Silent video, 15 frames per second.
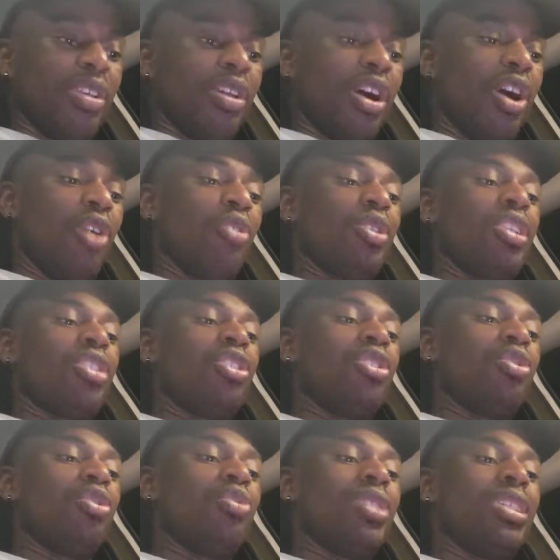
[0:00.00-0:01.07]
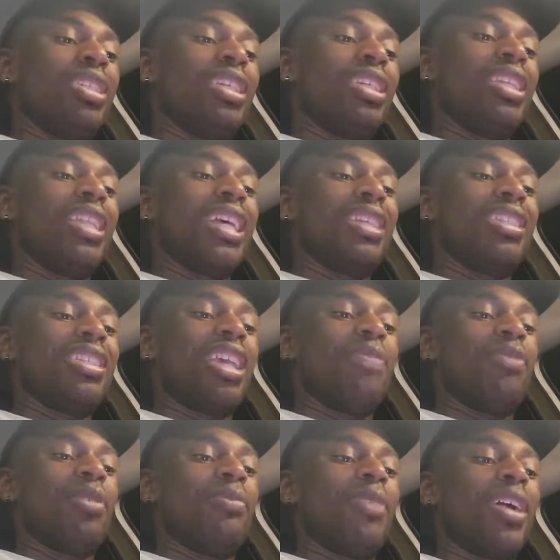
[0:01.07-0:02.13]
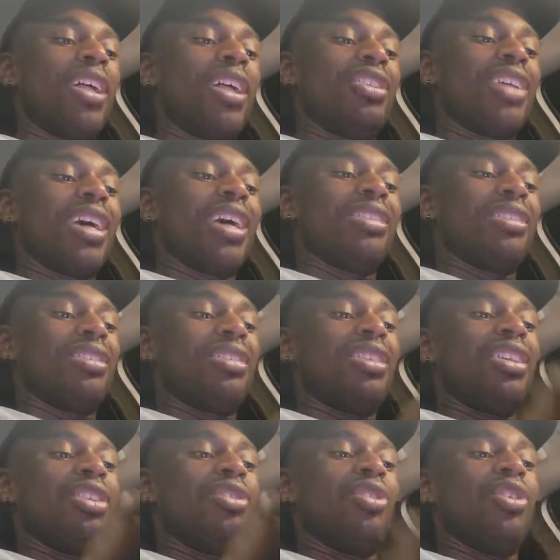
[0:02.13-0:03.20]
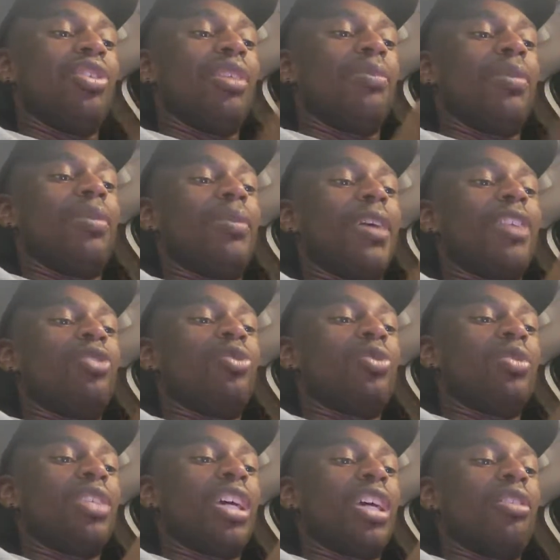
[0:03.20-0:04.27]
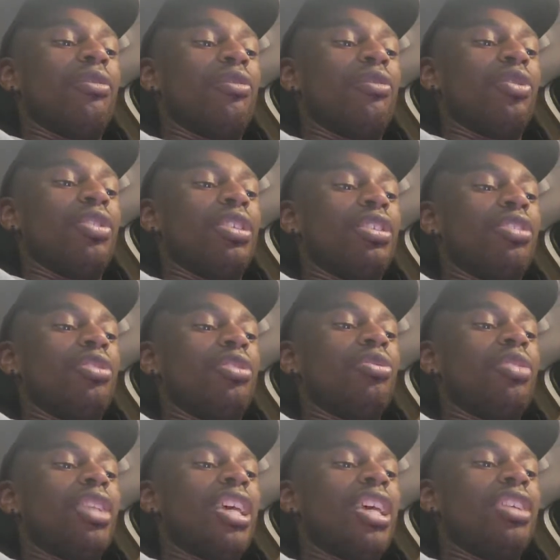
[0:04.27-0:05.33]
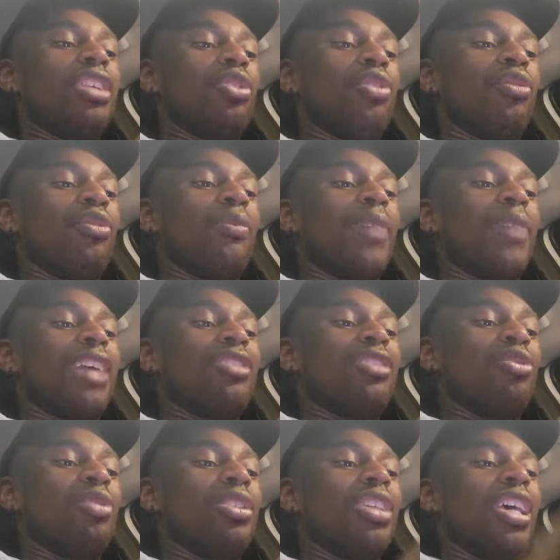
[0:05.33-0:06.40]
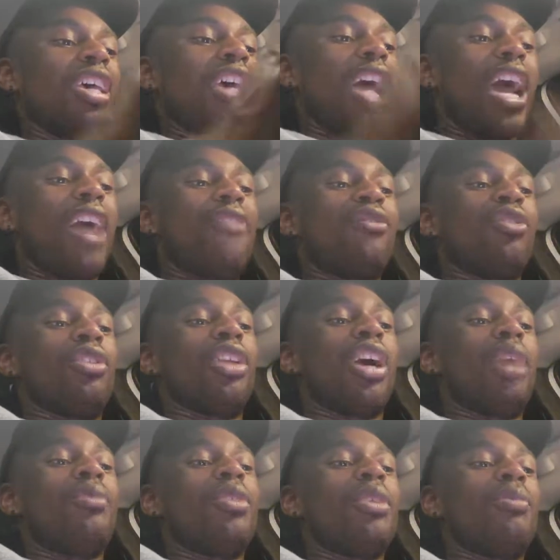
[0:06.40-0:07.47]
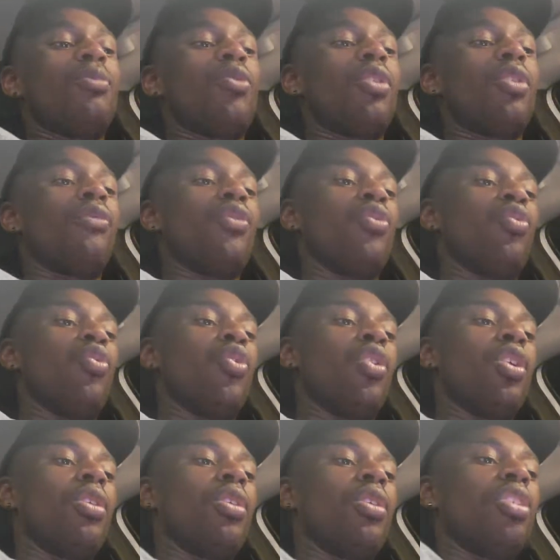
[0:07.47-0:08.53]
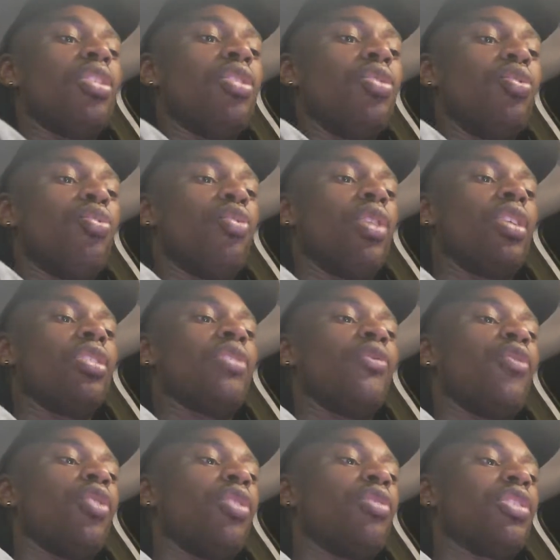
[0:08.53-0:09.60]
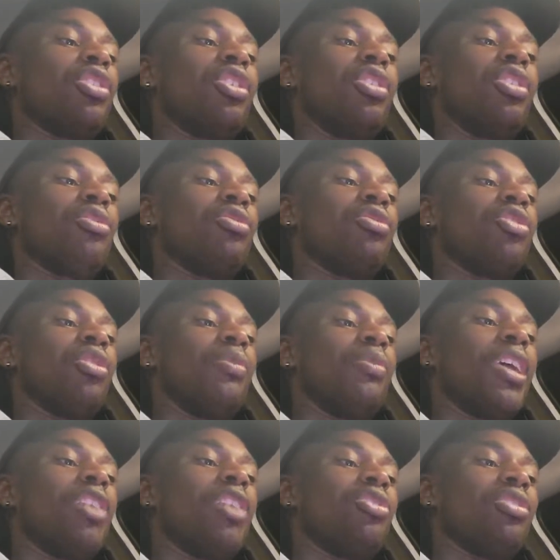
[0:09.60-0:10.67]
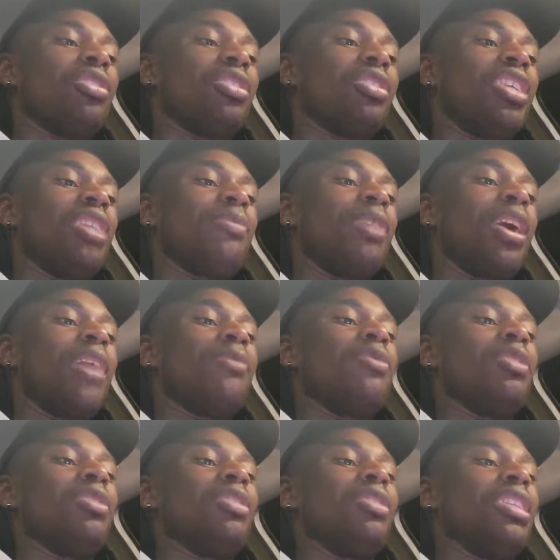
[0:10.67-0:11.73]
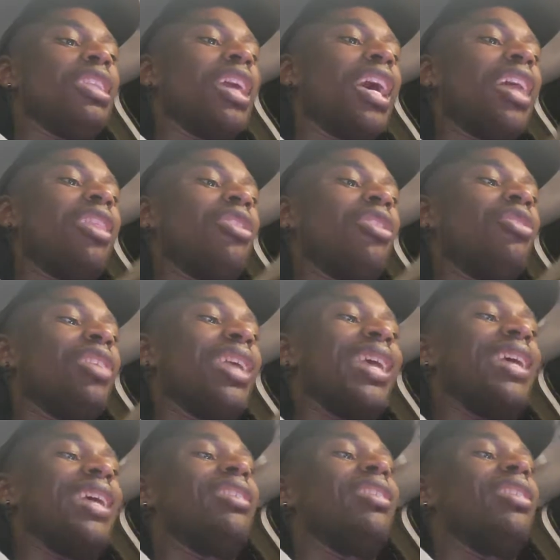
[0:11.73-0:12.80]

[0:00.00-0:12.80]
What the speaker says: only to rescind that statement, apologize, and continue on a perpetual cycle of doing these two things over the past 2 weeks. After lobbying more from once for a return to the Patriots, the team opted to not look in